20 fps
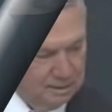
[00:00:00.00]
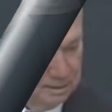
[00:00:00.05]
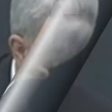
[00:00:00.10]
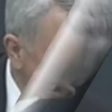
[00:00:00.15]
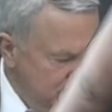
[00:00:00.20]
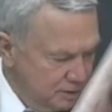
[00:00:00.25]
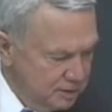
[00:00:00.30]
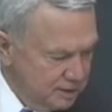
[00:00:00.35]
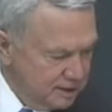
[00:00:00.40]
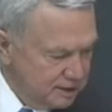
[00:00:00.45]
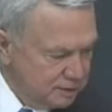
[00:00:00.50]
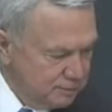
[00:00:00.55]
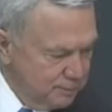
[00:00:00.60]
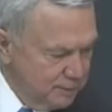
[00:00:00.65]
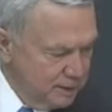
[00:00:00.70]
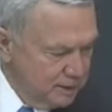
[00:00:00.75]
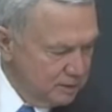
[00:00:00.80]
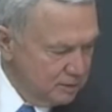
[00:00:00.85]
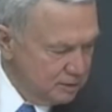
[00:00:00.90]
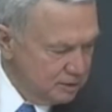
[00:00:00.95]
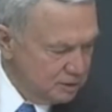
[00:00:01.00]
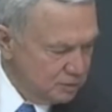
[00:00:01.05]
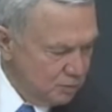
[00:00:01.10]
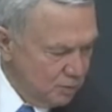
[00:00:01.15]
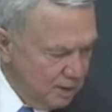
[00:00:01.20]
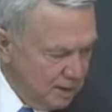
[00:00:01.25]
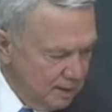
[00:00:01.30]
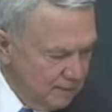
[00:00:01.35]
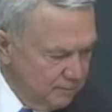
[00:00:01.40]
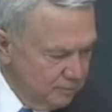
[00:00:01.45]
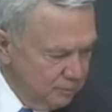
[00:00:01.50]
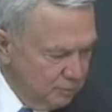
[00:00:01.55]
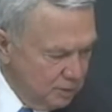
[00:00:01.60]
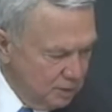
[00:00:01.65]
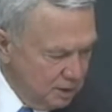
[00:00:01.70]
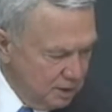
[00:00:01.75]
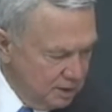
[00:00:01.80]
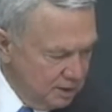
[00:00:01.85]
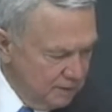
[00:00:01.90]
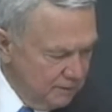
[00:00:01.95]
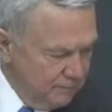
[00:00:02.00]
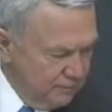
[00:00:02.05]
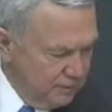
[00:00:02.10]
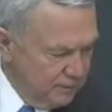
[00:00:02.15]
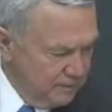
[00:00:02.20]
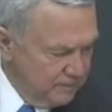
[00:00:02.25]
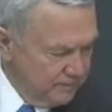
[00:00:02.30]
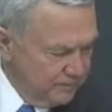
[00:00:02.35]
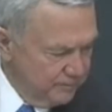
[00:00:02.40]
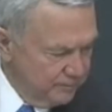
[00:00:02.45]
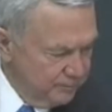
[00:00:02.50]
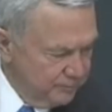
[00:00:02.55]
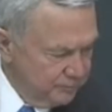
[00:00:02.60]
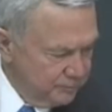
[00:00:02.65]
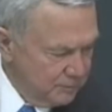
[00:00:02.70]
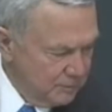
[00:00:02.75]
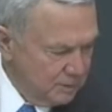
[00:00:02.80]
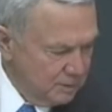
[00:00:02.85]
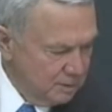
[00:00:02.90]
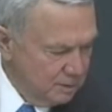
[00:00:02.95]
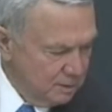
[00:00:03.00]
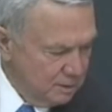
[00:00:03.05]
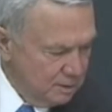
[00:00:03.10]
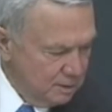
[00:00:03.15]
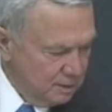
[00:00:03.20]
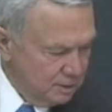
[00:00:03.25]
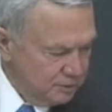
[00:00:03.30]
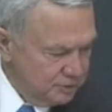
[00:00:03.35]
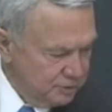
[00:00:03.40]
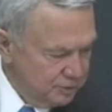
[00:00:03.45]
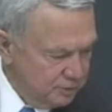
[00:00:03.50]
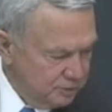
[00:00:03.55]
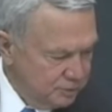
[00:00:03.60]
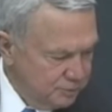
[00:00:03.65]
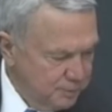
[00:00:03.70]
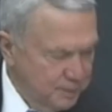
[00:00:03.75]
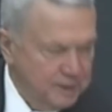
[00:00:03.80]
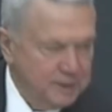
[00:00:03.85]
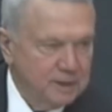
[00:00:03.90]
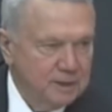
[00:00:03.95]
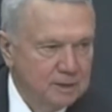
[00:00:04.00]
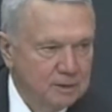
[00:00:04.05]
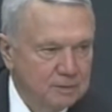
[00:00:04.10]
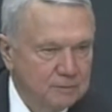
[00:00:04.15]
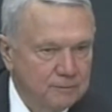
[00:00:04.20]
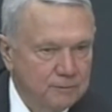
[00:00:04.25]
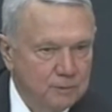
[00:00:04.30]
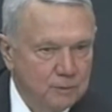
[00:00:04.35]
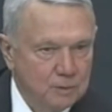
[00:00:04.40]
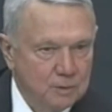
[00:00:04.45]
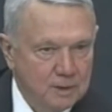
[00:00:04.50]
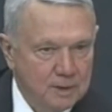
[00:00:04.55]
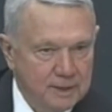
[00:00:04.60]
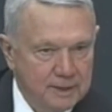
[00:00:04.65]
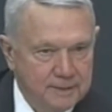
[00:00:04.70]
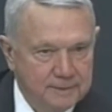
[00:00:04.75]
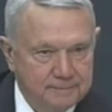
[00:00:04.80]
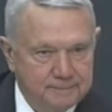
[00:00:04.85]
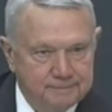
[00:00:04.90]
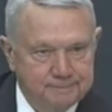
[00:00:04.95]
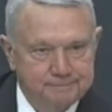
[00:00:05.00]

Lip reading: So the next speaker is Rob Love, also speaking on fluoride.